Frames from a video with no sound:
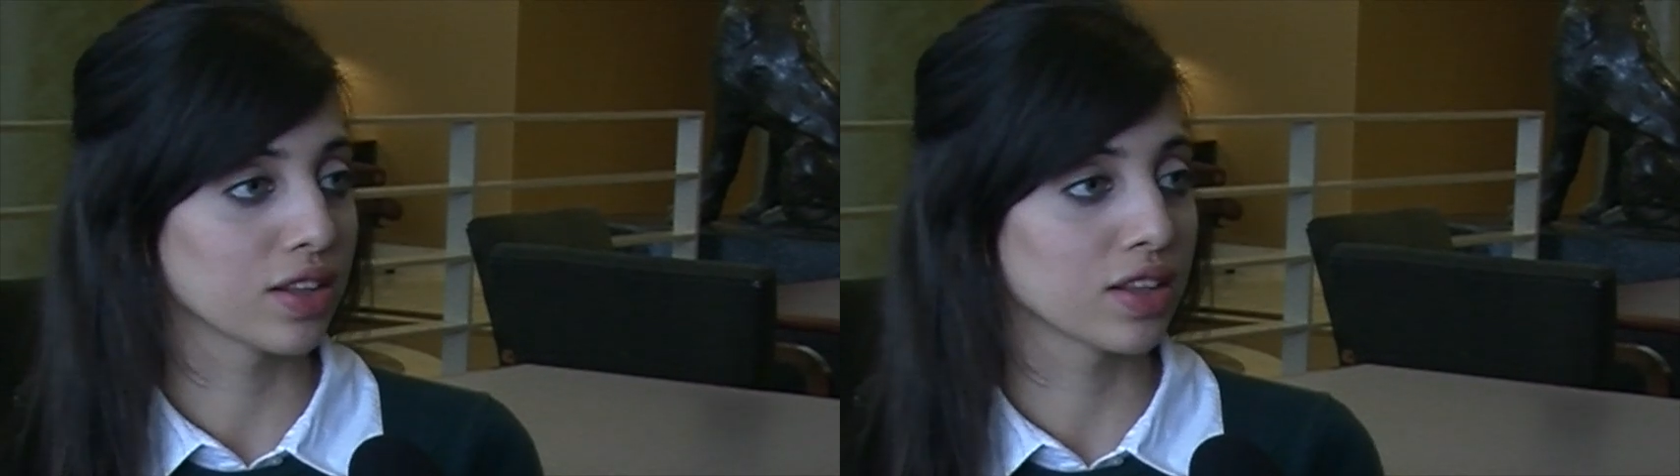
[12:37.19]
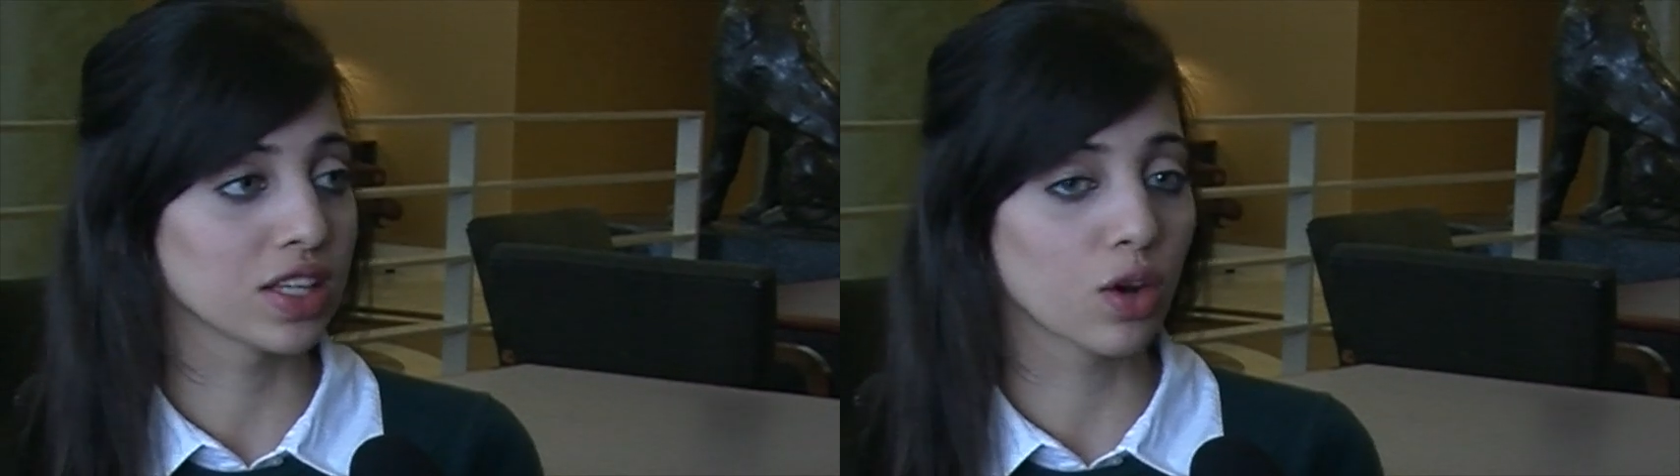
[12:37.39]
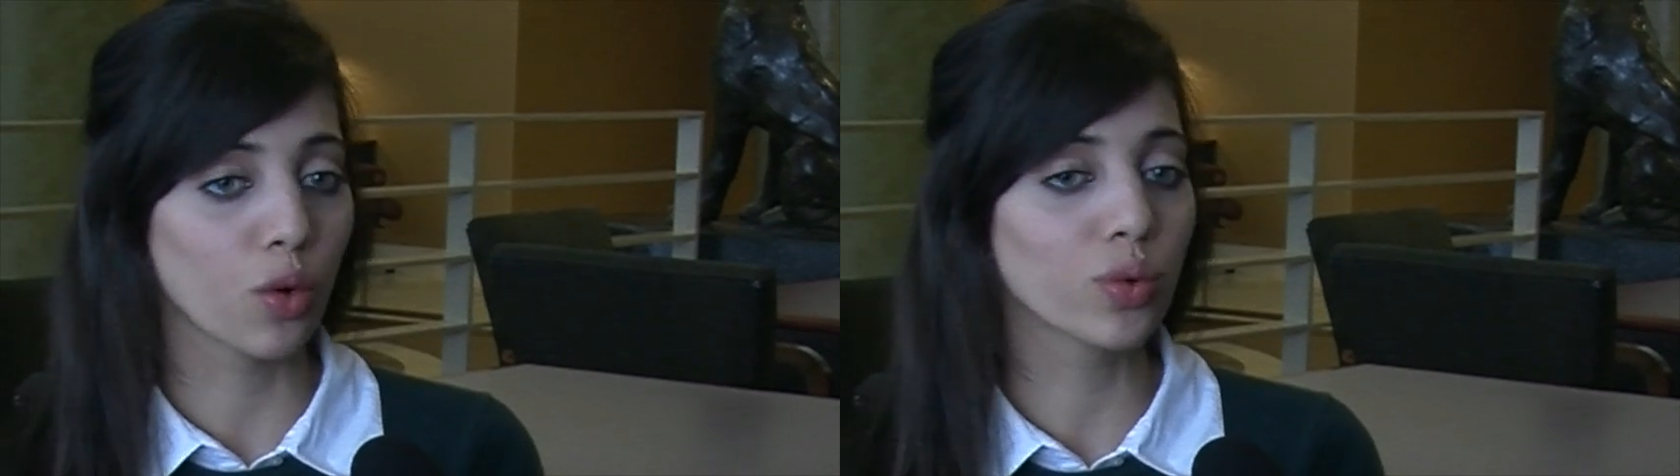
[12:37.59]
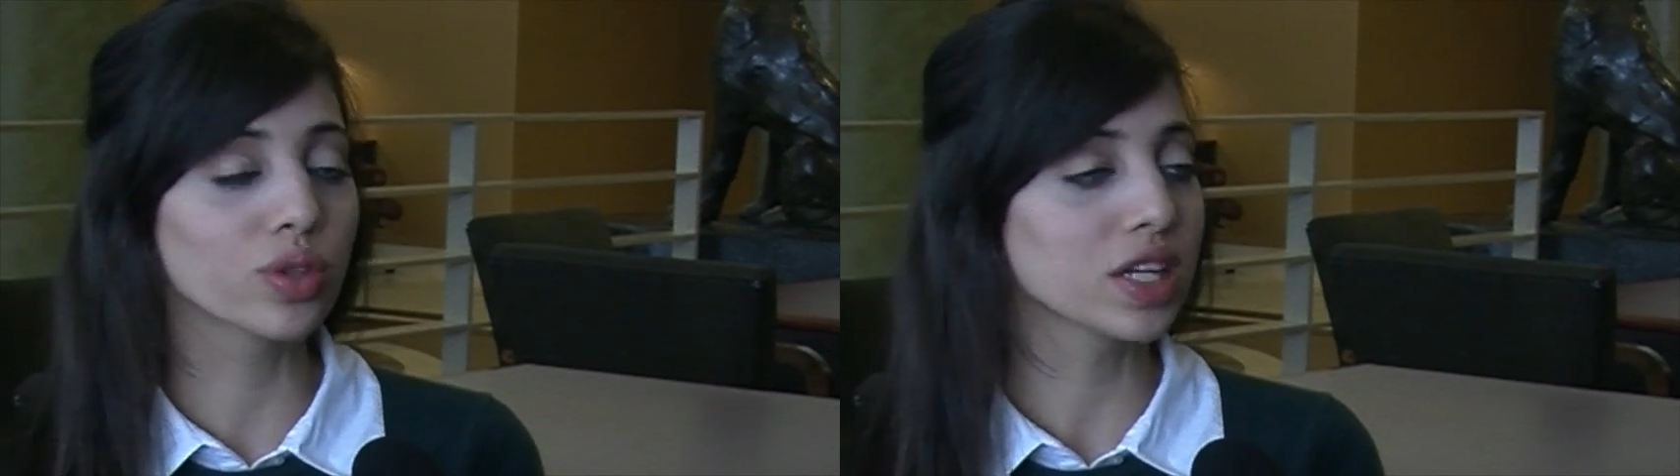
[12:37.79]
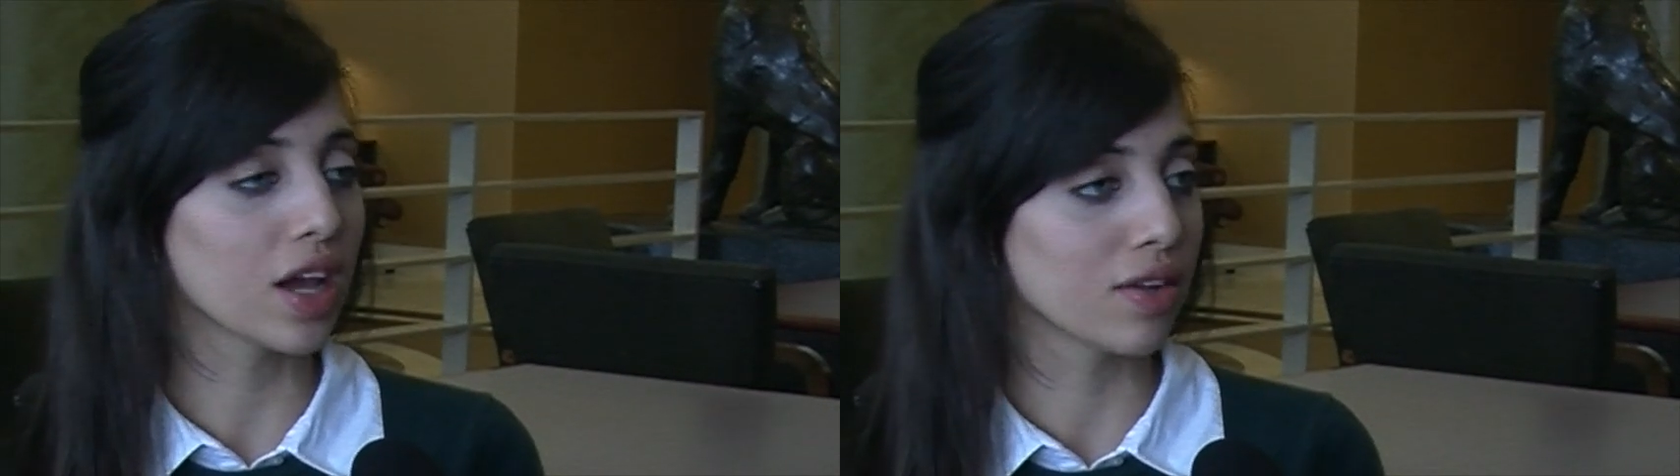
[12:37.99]
The
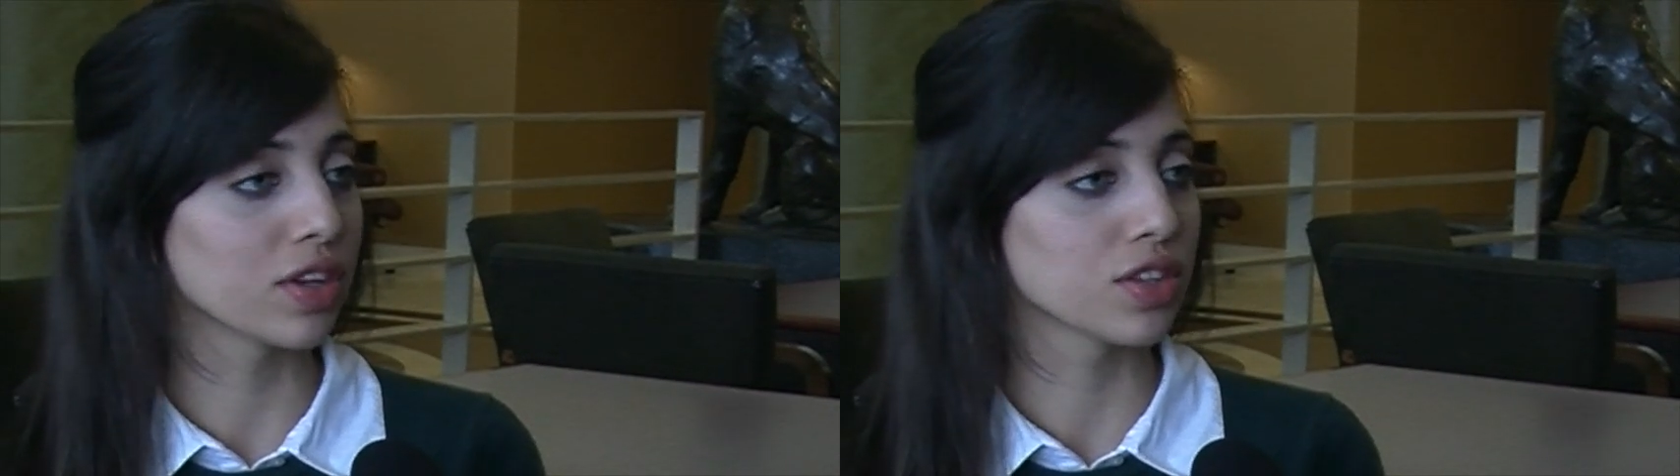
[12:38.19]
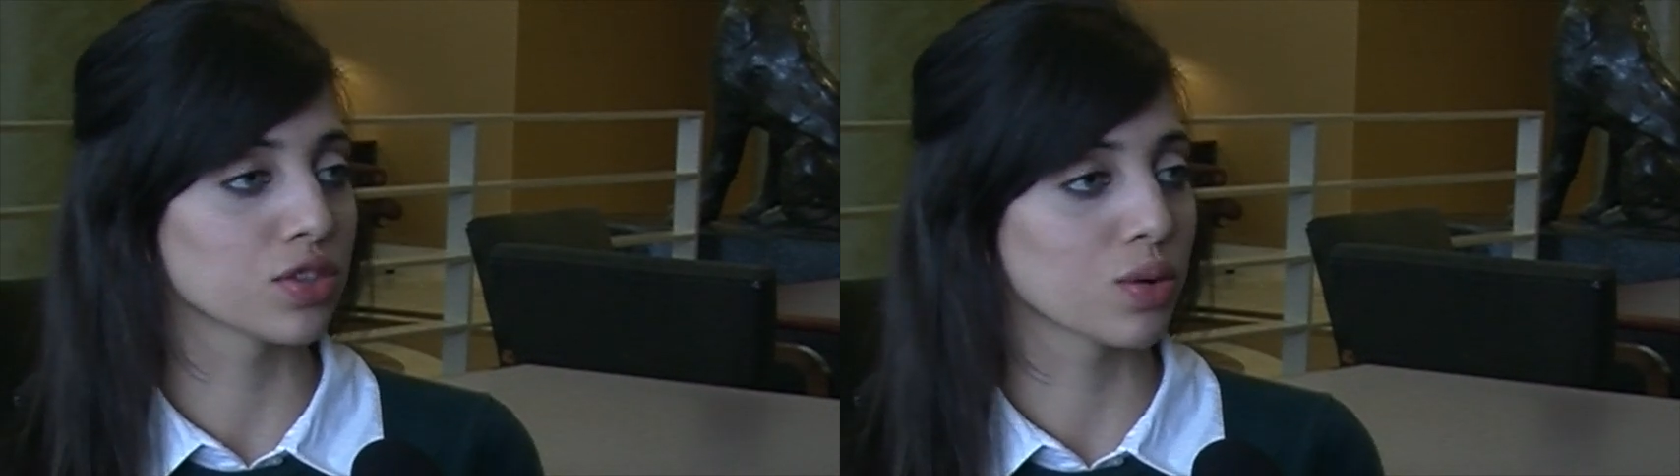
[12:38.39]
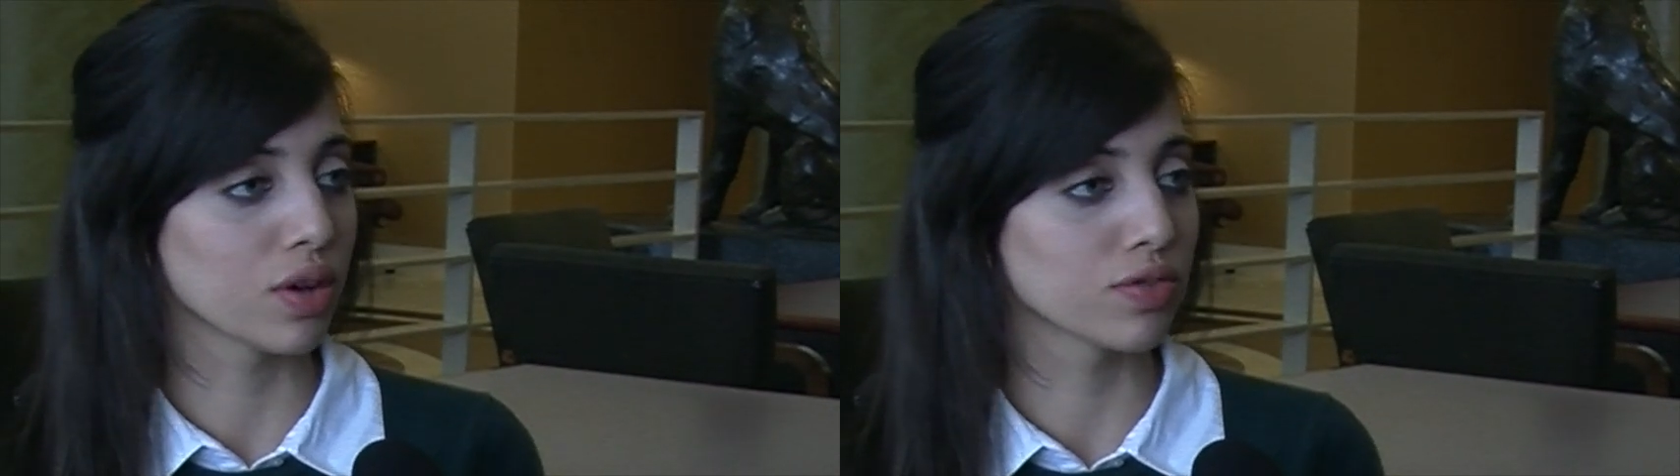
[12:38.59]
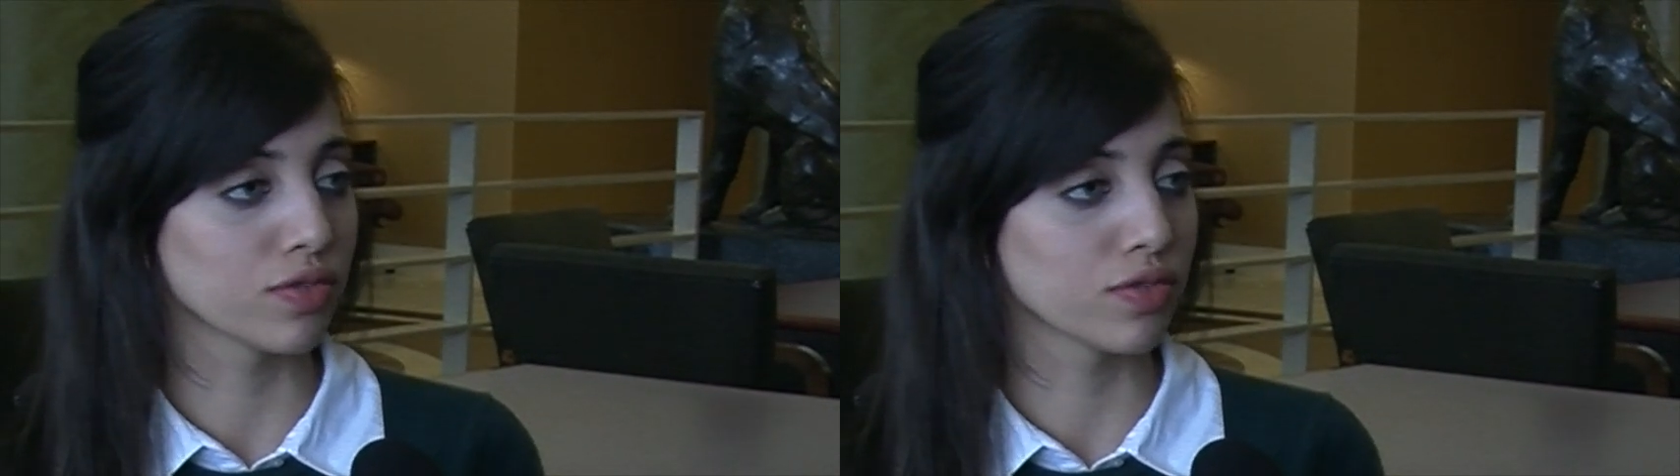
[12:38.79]
only evidence you have